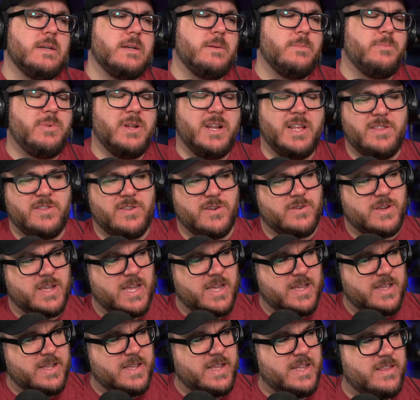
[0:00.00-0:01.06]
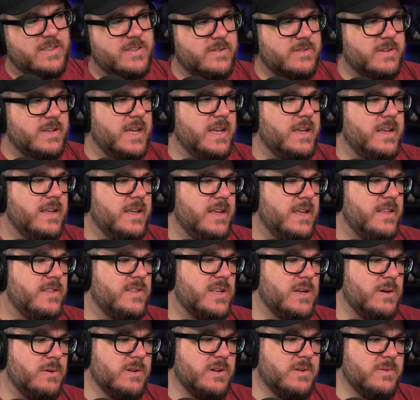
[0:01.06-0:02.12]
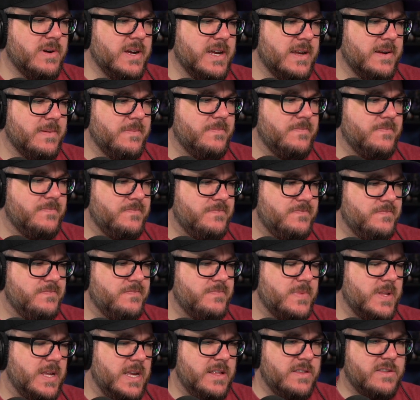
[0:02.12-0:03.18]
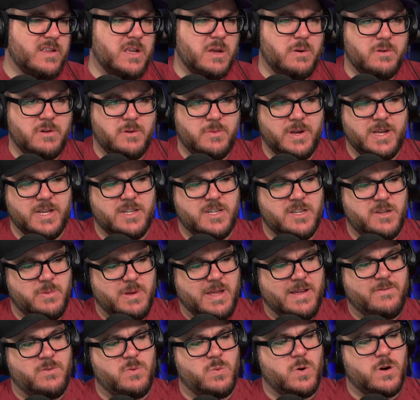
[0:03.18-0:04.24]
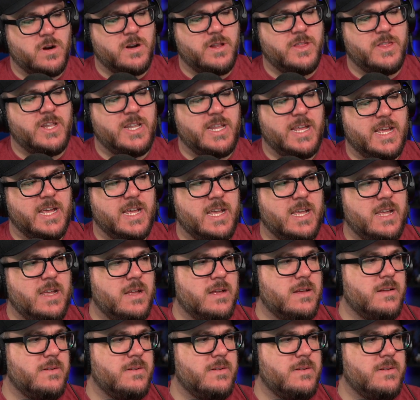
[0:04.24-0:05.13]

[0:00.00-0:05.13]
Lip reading: But it's okay. It's okay. It's going away. It's going away. Do we have a word of the day?